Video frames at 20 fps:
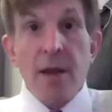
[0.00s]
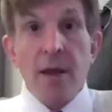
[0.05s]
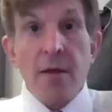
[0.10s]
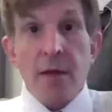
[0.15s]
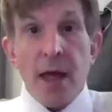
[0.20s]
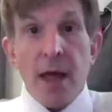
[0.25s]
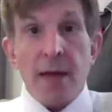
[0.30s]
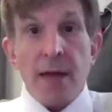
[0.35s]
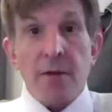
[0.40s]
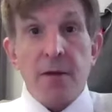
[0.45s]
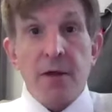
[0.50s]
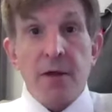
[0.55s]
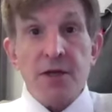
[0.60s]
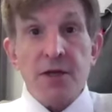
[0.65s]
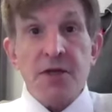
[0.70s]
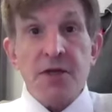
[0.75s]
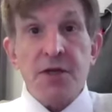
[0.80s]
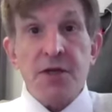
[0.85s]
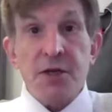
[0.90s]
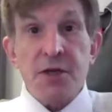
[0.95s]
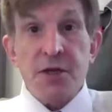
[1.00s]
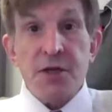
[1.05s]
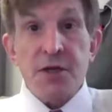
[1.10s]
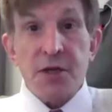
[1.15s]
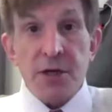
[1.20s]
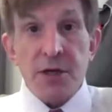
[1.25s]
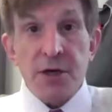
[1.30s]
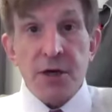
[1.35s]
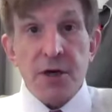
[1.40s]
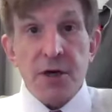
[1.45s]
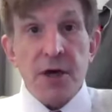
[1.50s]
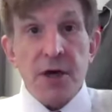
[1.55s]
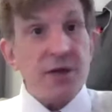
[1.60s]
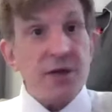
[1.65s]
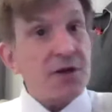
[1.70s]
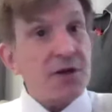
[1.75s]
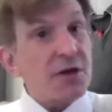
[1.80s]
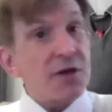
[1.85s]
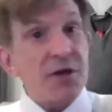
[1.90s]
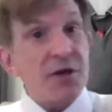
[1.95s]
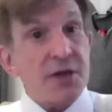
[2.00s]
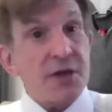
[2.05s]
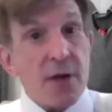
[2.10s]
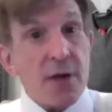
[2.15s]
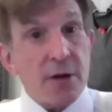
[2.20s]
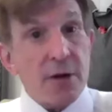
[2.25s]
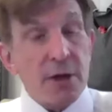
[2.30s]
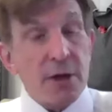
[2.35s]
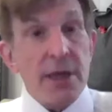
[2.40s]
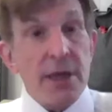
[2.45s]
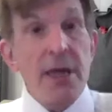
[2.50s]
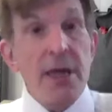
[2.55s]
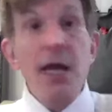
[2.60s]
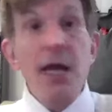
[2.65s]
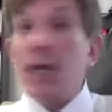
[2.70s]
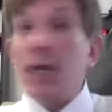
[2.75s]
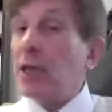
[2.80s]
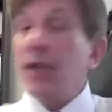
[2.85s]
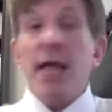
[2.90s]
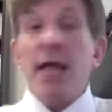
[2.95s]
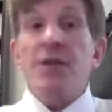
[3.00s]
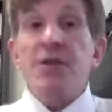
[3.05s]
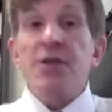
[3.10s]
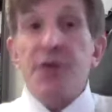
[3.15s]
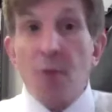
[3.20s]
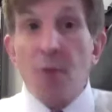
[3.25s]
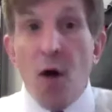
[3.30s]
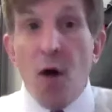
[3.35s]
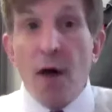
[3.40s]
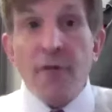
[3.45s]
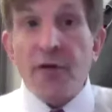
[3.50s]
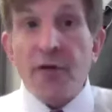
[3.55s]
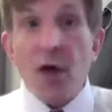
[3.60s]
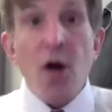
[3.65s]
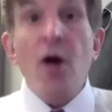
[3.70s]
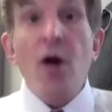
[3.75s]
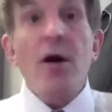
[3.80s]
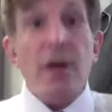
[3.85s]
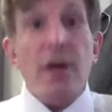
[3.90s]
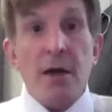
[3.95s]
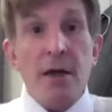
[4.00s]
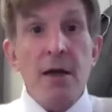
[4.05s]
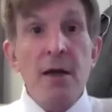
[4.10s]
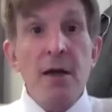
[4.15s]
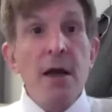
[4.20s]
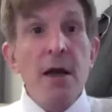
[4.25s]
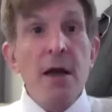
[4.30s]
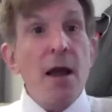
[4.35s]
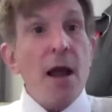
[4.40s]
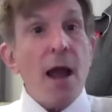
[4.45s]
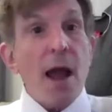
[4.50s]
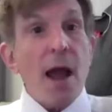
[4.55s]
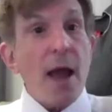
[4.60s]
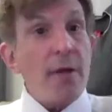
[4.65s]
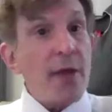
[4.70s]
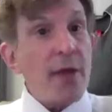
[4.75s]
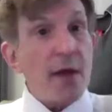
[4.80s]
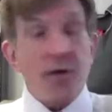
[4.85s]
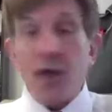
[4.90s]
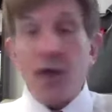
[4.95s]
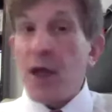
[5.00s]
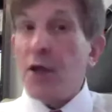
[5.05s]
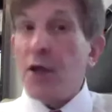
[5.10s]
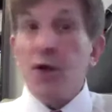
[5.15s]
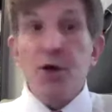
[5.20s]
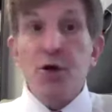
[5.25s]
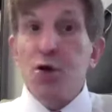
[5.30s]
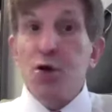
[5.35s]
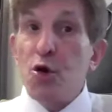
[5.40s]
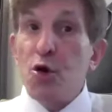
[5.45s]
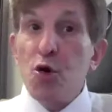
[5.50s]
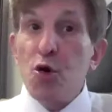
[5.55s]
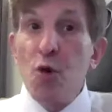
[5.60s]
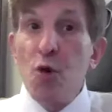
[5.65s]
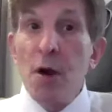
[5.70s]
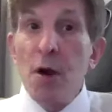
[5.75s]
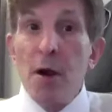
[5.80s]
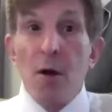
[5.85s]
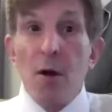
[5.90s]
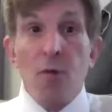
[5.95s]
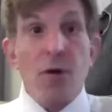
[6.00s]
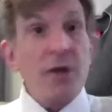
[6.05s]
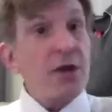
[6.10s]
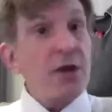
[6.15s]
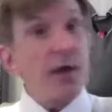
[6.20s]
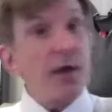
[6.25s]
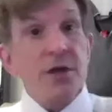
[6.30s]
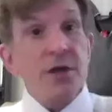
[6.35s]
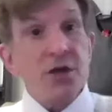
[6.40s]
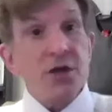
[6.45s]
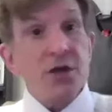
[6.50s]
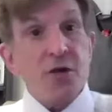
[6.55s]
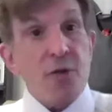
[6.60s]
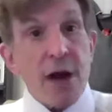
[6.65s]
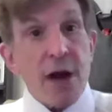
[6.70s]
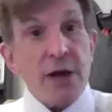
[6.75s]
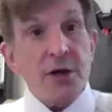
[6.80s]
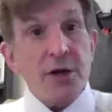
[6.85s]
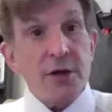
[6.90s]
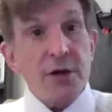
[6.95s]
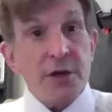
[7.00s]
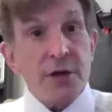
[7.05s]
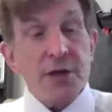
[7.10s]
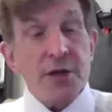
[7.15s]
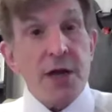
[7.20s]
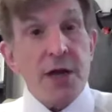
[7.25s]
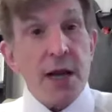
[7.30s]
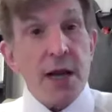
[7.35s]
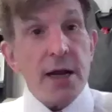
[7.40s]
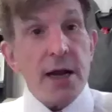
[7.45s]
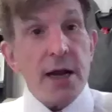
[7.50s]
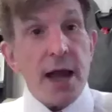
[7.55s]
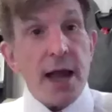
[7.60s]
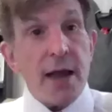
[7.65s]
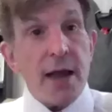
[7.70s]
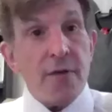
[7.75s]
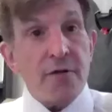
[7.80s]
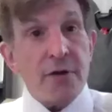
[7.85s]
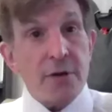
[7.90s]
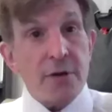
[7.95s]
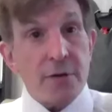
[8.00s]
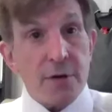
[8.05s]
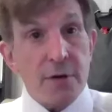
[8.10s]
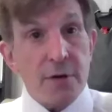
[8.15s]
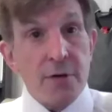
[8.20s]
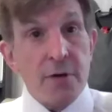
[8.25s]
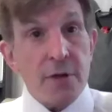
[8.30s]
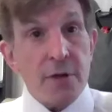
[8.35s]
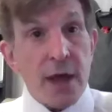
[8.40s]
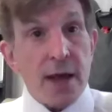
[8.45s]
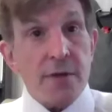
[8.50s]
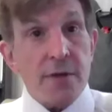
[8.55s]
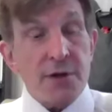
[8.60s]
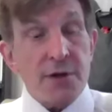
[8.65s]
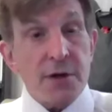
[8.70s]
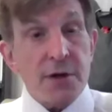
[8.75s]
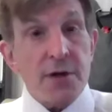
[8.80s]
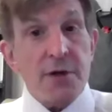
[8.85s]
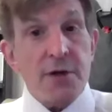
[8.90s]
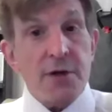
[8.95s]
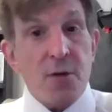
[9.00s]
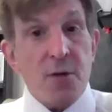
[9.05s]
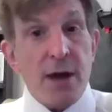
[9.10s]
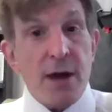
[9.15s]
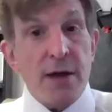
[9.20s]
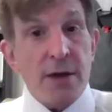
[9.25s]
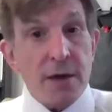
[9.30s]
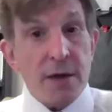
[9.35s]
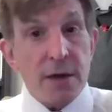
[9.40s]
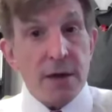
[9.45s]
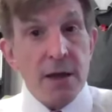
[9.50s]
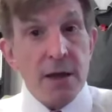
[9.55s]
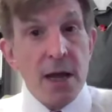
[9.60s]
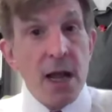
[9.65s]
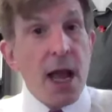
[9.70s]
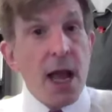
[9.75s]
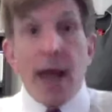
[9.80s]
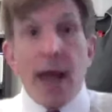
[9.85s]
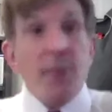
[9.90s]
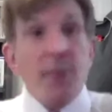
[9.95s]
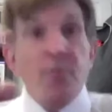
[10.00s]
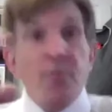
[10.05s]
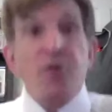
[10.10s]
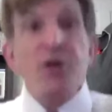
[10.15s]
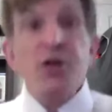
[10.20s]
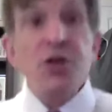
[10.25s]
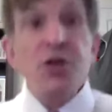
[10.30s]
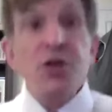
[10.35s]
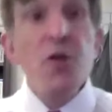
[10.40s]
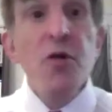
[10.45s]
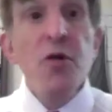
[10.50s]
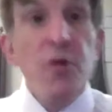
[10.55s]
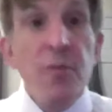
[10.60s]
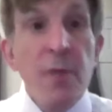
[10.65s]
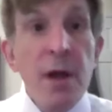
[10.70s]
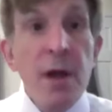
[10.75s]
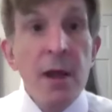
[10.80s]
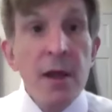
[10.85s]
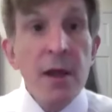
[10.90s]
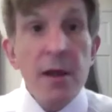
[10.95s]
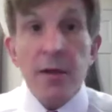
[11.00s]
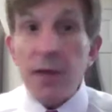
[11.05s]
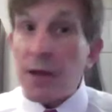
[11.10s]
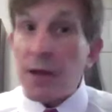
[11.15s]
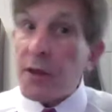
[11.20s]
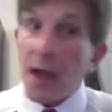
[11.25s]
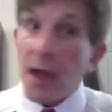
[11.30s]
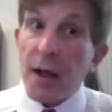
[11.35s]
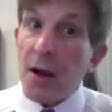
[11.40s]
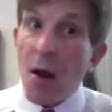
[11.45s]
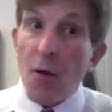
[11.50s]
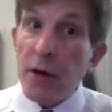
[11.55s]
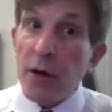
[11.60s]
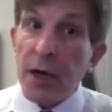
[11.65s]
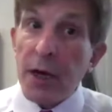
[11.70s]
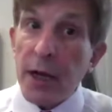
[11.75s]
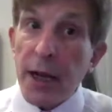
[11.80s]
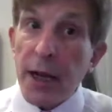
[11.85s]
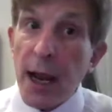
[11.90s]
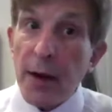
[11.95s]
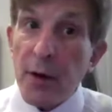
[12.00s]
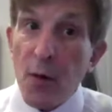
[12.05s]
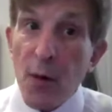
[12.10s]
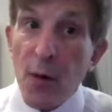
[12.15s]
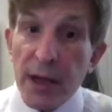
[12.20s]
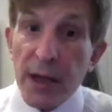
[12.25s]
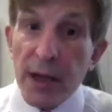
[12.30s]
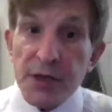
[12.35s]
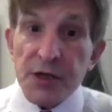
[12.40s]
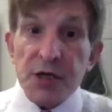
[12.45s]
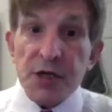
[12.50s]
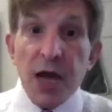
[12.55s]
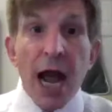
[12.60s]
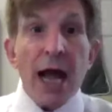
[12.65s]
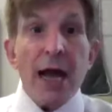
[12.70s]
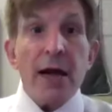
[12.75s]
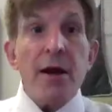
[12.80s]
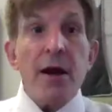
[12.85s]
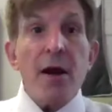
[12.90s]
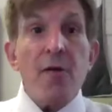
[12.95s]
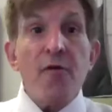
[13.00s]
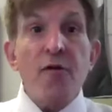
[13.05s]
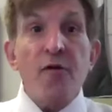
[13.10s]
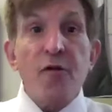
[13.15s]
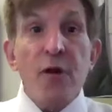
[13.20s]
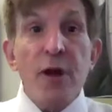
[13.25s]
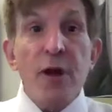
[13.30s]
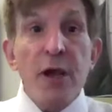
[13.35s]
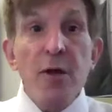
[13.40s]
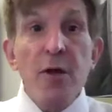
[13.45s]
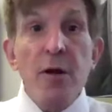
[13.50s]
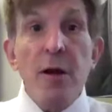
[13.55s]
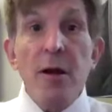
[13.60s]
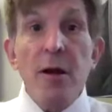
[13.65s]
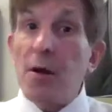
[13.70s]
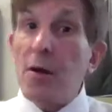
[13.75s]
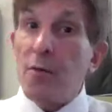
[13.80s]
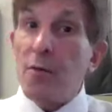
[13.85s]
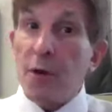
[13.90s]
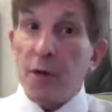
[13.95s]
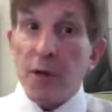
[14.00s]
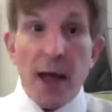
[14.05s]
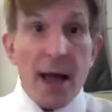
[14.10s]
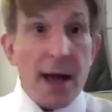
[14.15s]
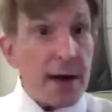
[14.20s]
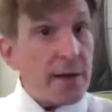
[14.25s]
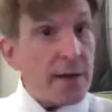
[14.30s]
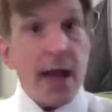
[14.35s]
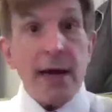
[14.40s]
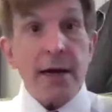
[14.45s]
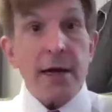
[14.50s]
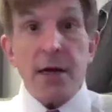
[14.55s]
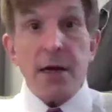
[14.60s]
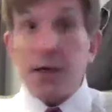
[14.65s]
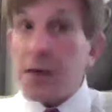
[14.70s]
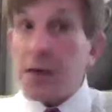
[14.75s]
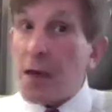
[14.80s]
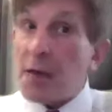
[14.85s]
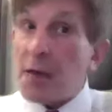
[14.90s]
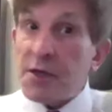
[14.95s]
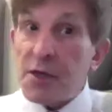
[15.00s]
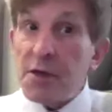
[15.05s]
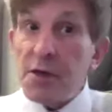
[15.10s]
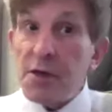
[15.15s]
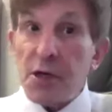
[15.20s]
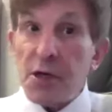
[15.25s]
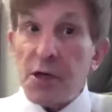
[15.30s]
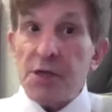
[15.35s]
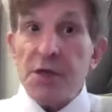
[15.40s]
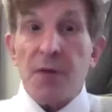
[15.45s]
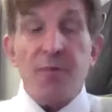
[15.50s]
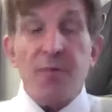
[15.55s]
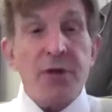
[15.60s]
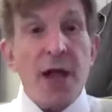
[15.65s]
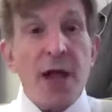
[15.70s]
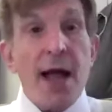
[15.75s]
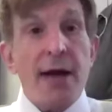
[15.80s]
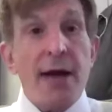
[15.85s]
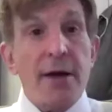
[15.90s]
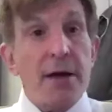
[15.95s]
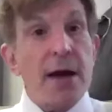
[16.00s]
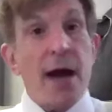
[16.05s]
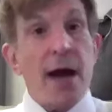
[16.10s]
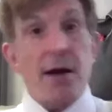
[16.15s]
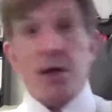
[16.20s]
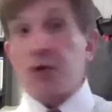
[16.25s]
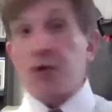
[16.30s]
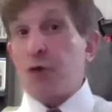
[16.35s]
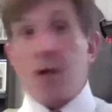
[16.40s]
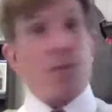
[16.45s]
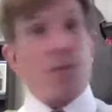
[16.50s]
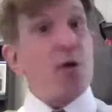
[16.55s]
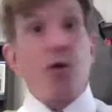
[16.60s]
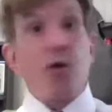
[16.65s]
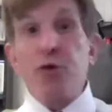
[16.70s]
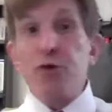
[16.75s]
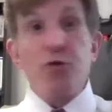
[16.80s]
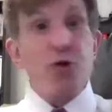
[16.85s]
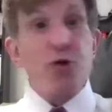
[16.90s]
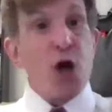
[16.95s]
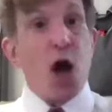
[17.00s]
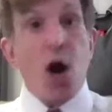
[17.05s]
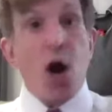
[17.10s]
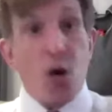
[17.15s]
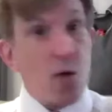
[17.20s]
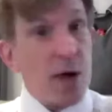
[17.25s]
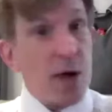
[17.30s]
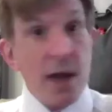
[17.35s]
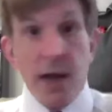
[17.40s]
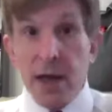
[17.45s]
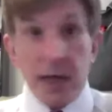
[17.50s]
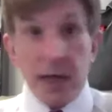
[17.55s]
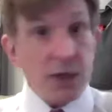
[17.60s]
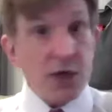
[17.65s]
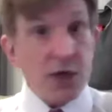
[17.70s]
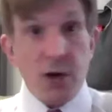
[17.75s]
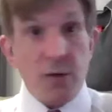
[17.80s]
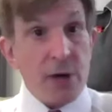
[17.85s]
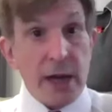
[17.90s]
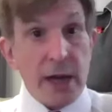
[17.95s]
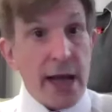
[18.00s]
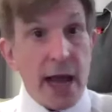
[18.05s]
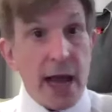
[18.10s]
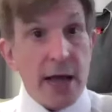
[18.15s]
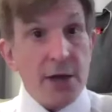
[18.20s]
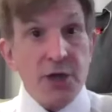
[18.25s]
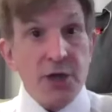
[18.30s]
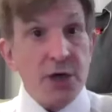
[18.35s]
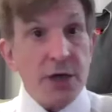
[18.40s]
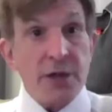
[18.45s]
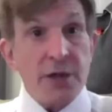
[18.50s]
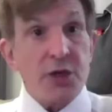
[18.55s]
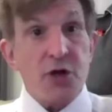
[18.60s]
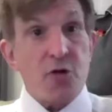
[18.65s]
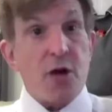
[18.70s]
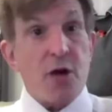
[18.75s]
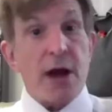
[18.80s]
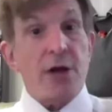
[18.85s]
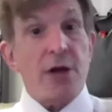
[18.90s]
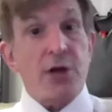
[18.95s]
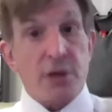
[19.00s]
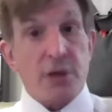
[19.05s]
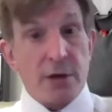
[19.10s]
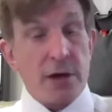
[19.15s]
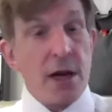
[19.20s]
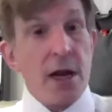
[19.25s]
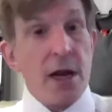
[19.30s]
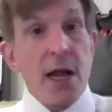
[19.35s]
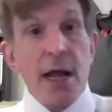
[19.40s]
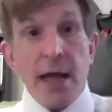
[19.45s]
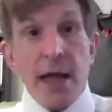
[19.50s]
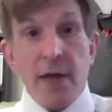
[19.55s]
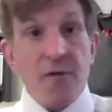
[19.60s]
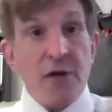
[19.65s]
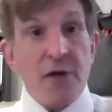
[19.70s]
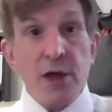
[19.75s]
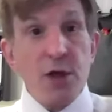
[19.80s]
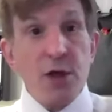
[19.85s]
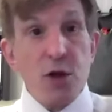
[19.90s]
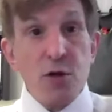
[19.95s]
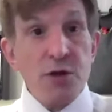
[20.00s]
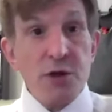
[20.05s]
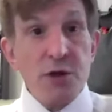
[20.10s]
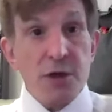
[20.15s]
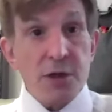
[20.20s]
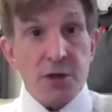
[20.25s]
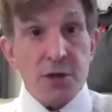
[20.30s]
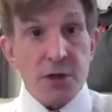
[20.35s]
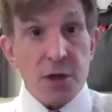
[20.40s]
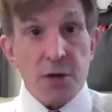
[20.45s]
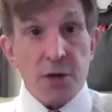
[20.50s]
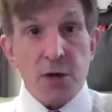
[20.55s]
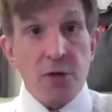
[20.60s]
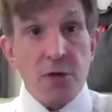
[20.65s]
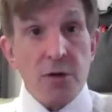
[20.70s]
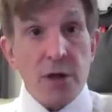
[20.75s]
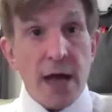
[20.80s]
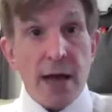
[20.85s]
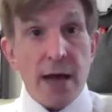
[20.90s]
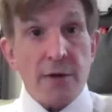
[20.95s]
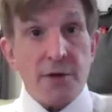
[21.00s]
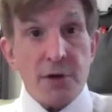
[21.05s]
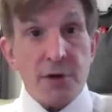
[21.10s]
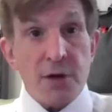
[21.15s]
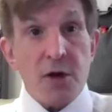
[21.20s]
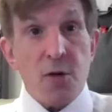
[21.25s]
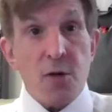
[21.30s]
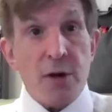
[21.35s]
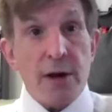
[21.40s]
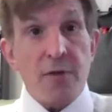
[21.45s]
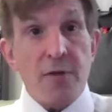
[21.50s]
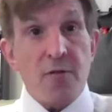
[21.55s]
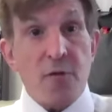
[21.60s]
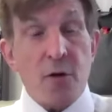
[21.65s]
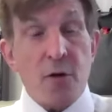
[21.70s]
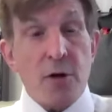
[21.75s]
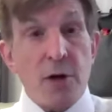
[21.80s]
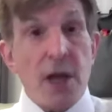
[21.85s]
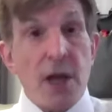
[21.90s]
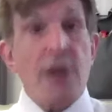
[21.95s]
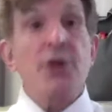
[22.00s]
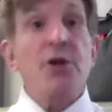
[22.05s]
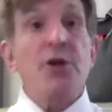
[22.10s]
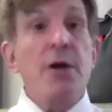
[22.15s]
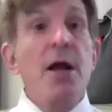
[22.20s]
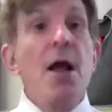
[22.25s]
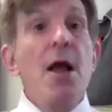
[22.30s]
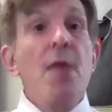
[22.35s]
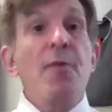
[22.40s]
that this decision necessarily lets them off the hook and that they could do what the insurrectionists did after 2020 and presume that they're going to get away scot-free with that. And that doesn't just apply to Donald Trump, who you know is going to engage in insurrection if he loses the 2024 election.